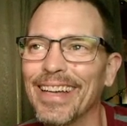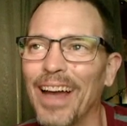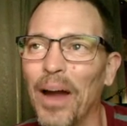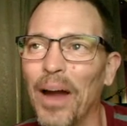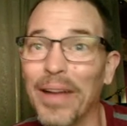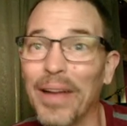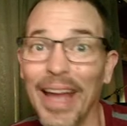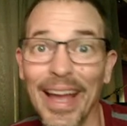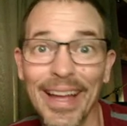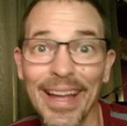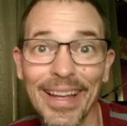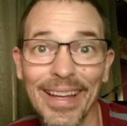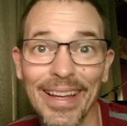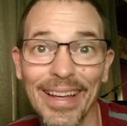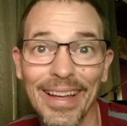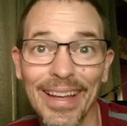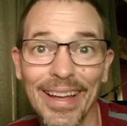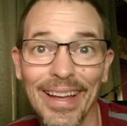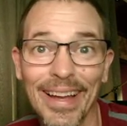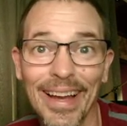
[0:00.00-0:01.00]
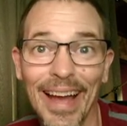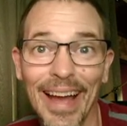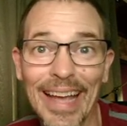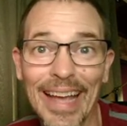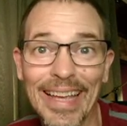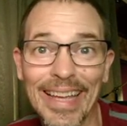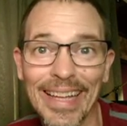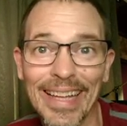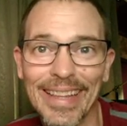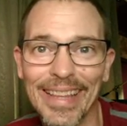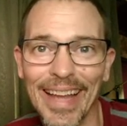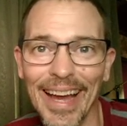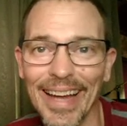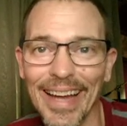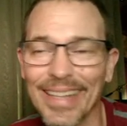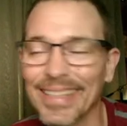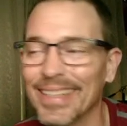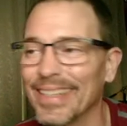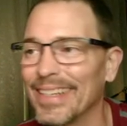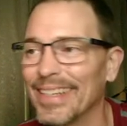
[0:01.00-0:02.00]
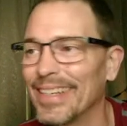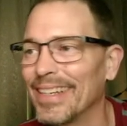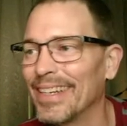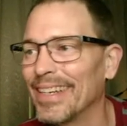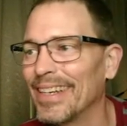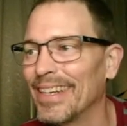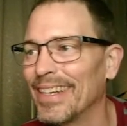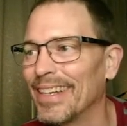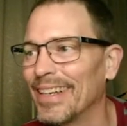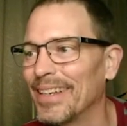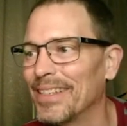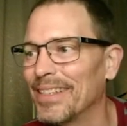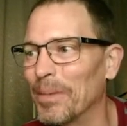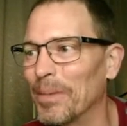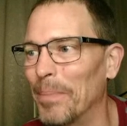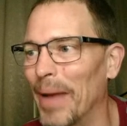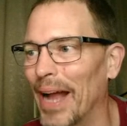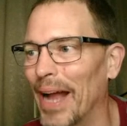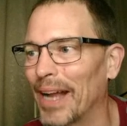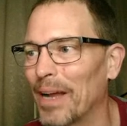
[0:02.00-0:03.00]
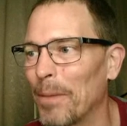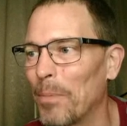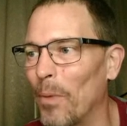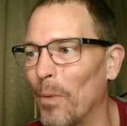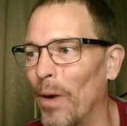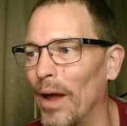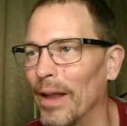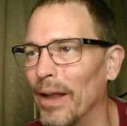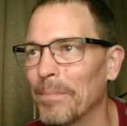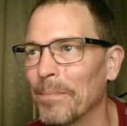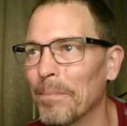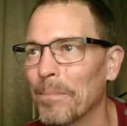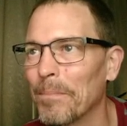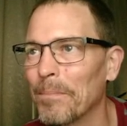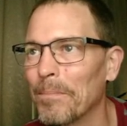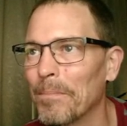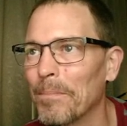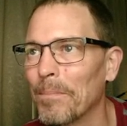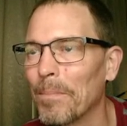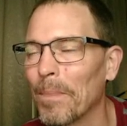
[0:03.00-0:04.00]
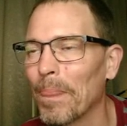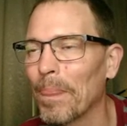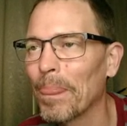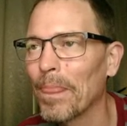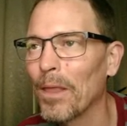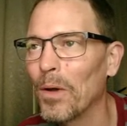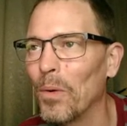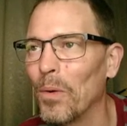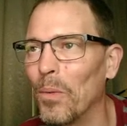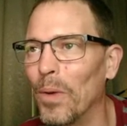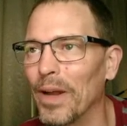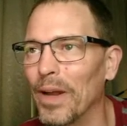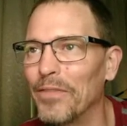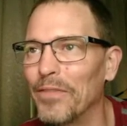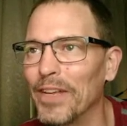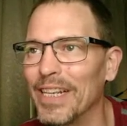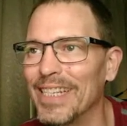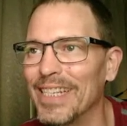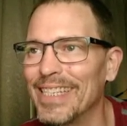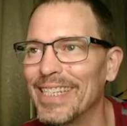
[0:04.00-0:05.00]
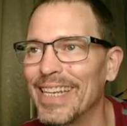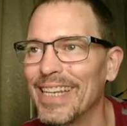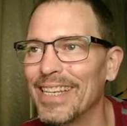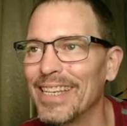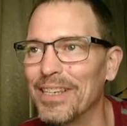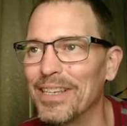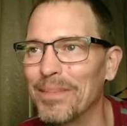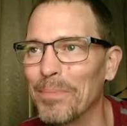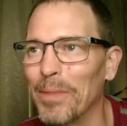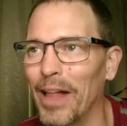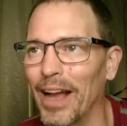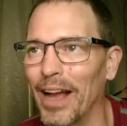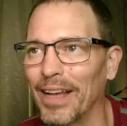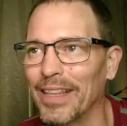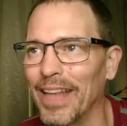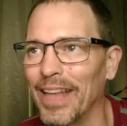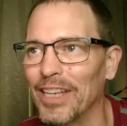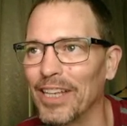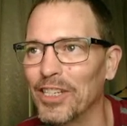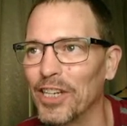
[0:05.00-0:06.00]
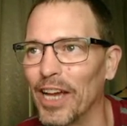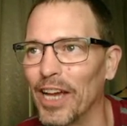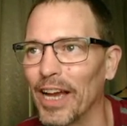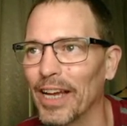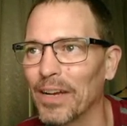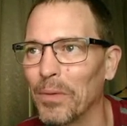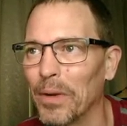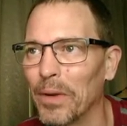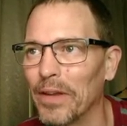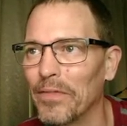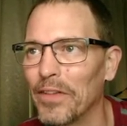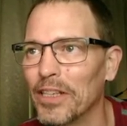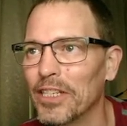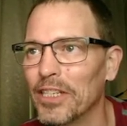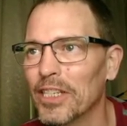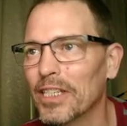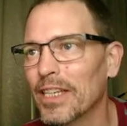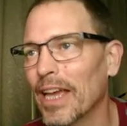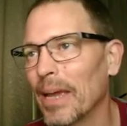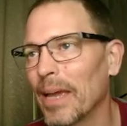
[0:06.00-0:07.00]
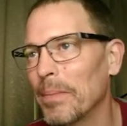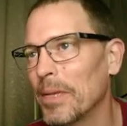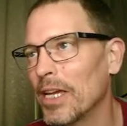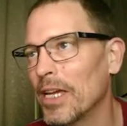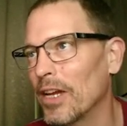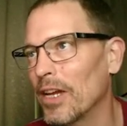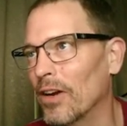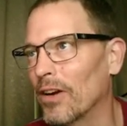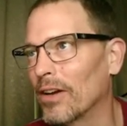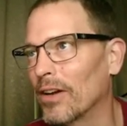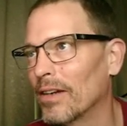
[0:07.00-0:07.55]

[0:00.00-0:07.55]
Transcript: Okay. I get that. So back up one. What if it didn't block that check? What if it just came here?